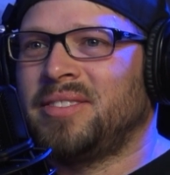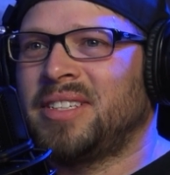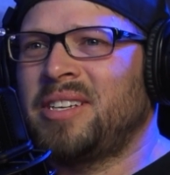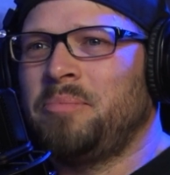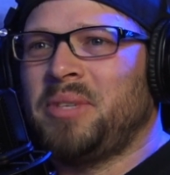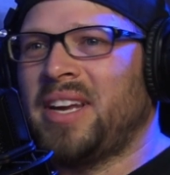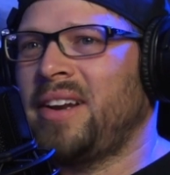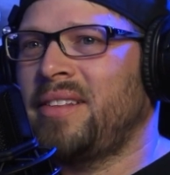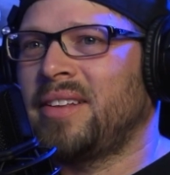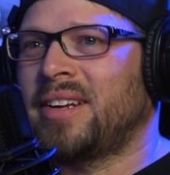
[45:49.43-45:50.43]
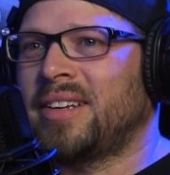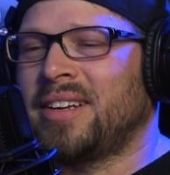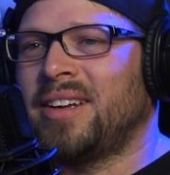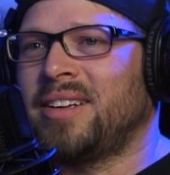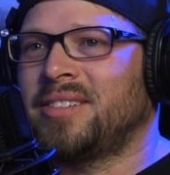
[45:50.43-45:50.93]
It could be anything, I
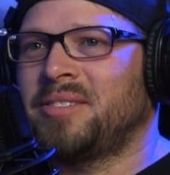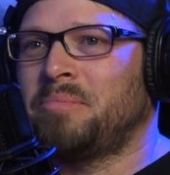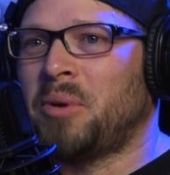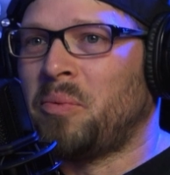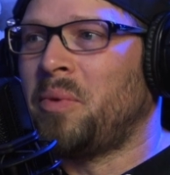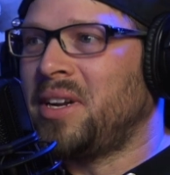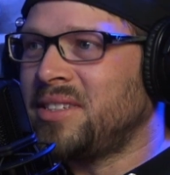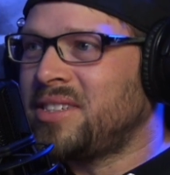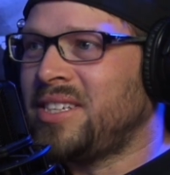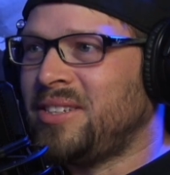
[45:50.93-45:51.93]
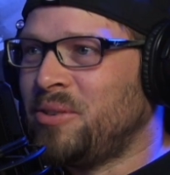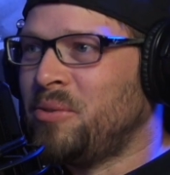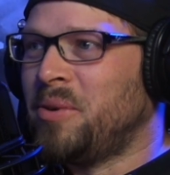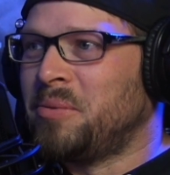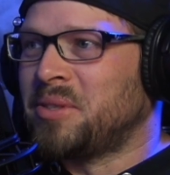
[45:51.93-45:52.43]
guess. But once he
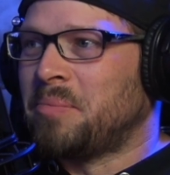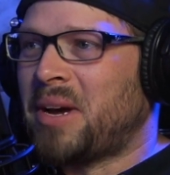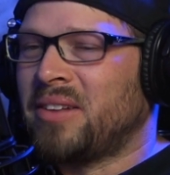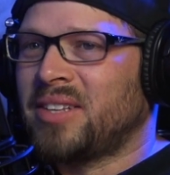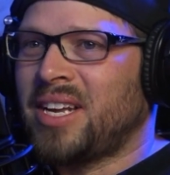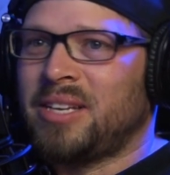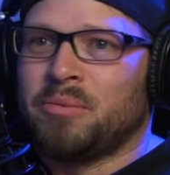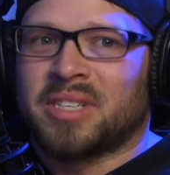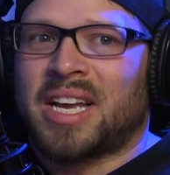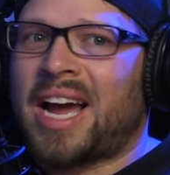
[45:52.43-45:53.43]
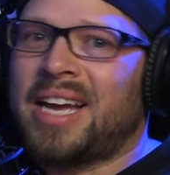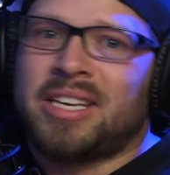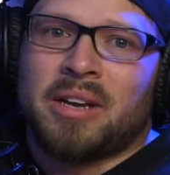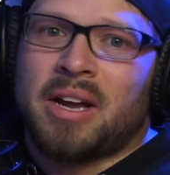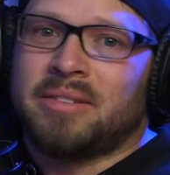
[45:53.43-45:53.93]
knew it was about that, he was
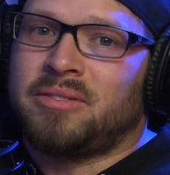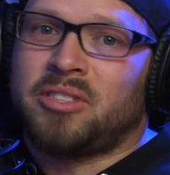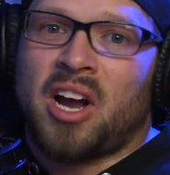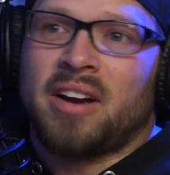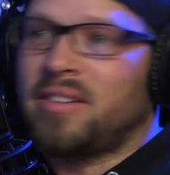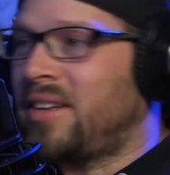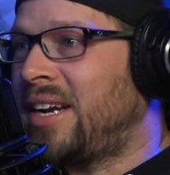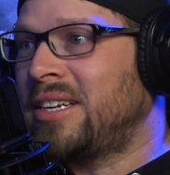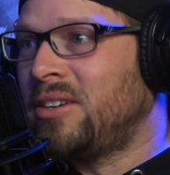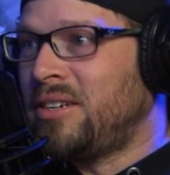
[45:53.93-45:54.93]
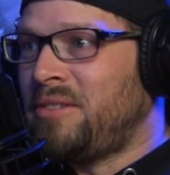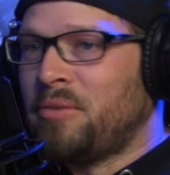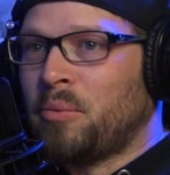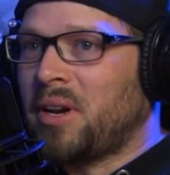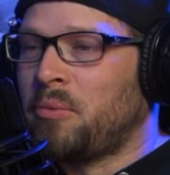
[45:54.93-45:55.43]
like, Jonathan, I couldn't
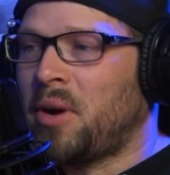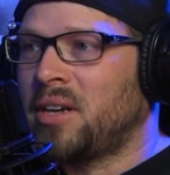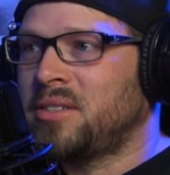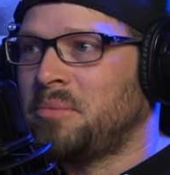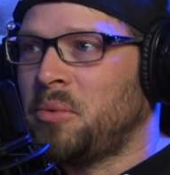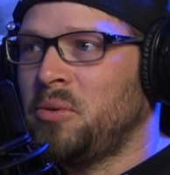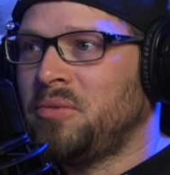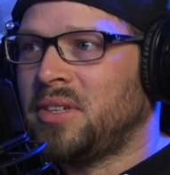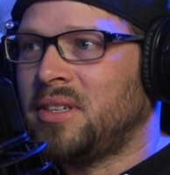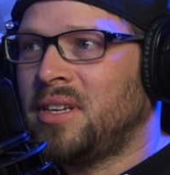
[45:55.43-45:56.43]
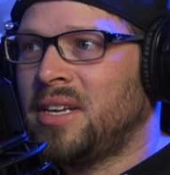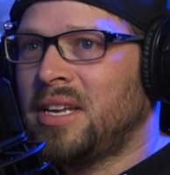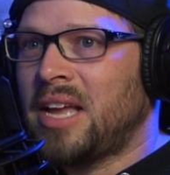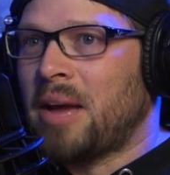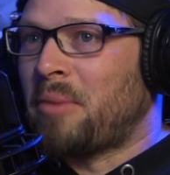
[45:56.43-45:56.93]
even really watch the movie.
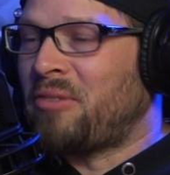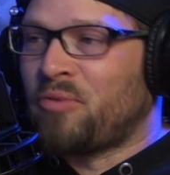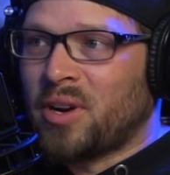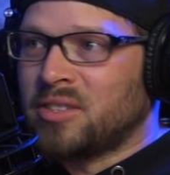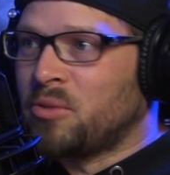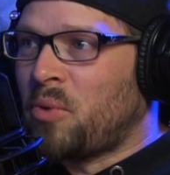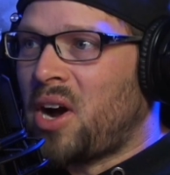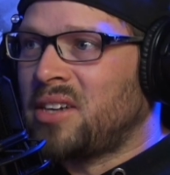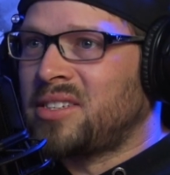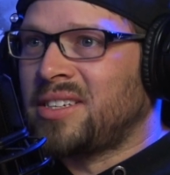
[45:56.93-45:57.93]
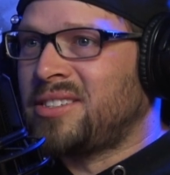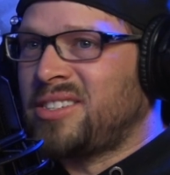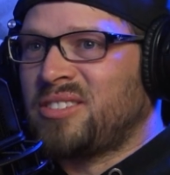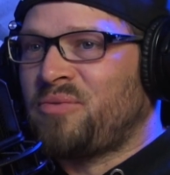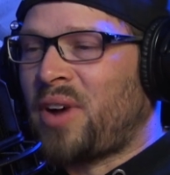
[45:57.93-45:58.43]
And my friends are watching it
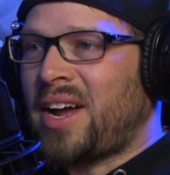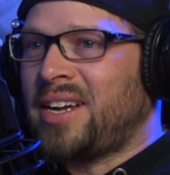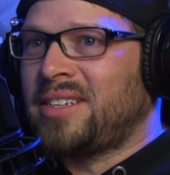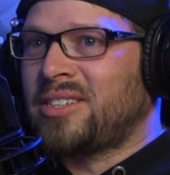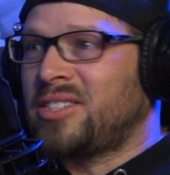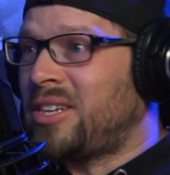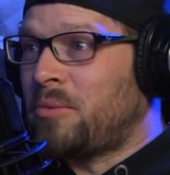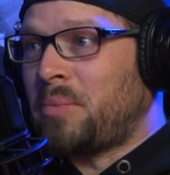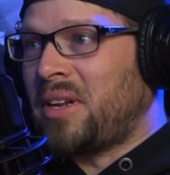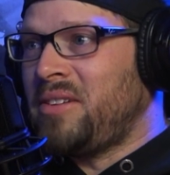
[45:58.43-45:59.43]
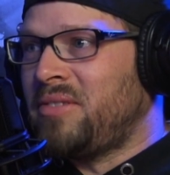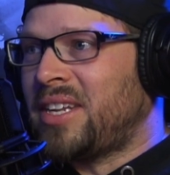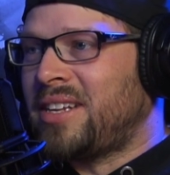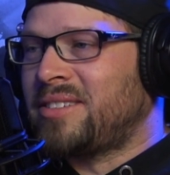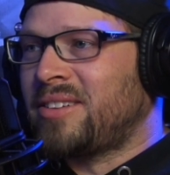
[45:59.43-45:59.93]
just fine because they don't believe in
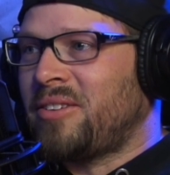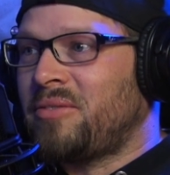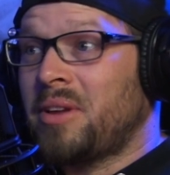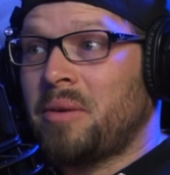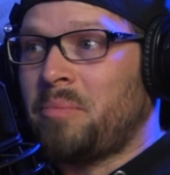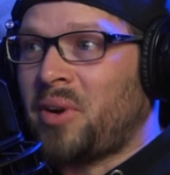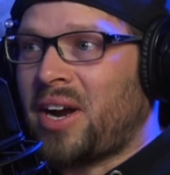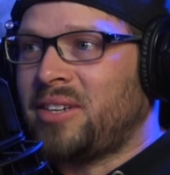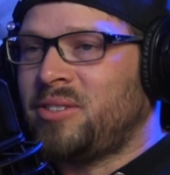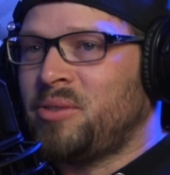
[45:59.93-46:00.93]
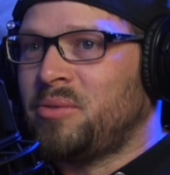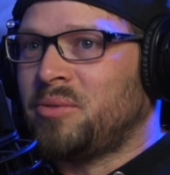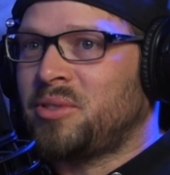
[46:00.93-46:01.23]
that stuff. But I do.